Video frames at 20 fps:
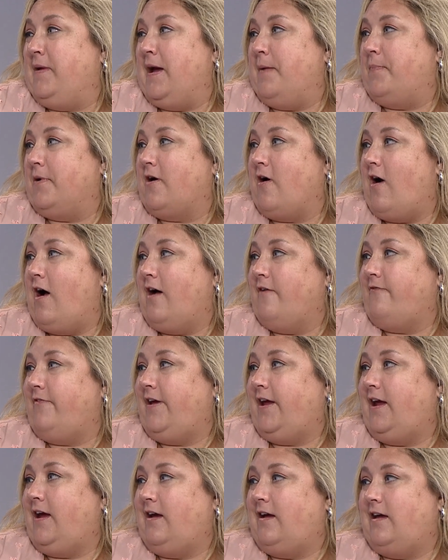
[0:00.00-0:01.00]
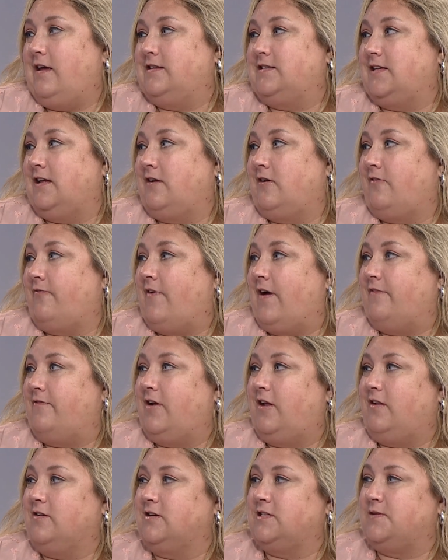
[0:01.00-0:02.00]
me up a coffee, it's under five
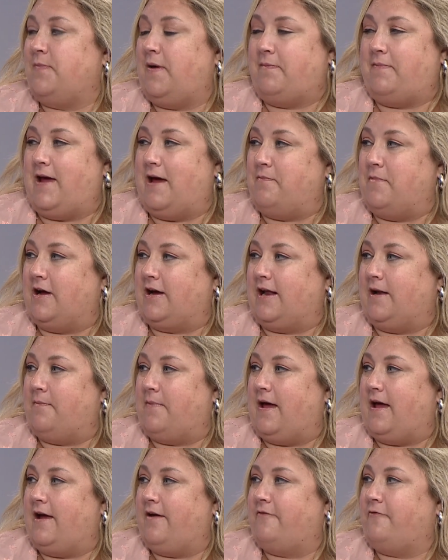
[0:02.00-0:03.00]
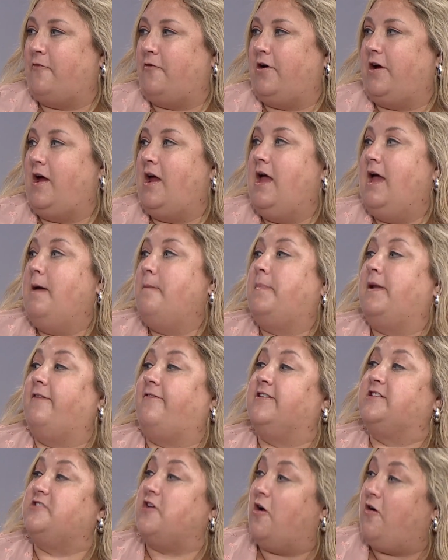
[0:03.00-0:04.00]
dollars. Maybe I'm not going to buy it for you. But if
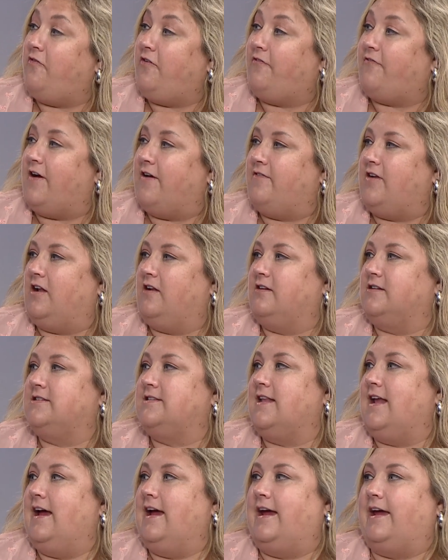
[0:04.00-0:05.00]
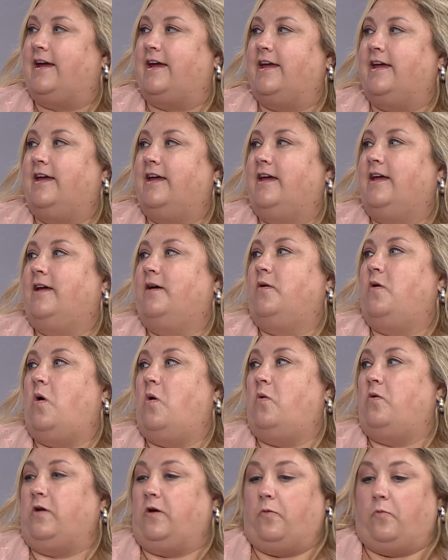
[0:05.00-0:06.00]
it's over five dollars, like
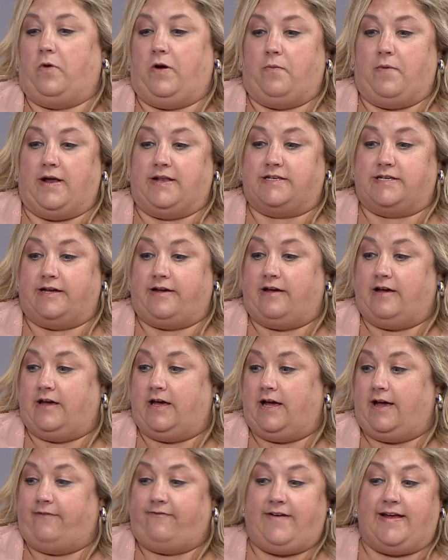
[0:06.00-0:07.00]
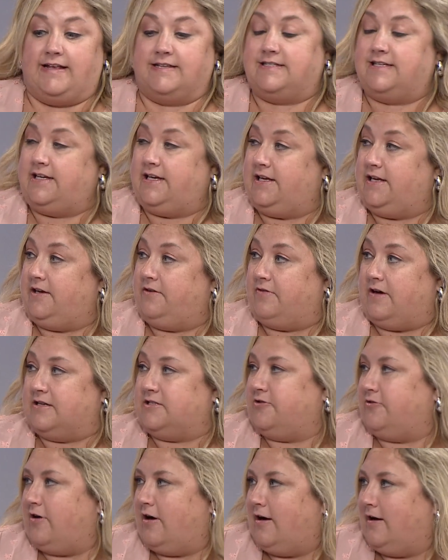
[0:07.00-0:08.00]
we went to a fancy
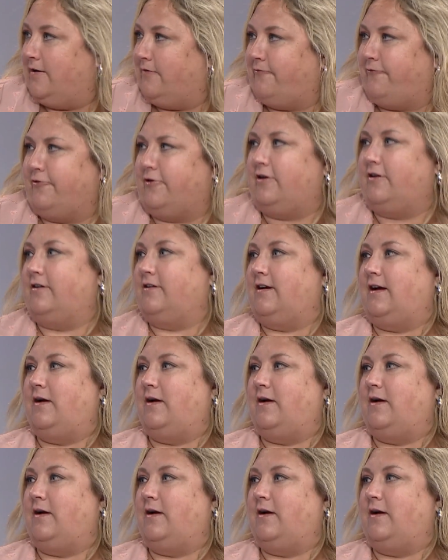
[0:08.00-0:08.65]
restaurant for,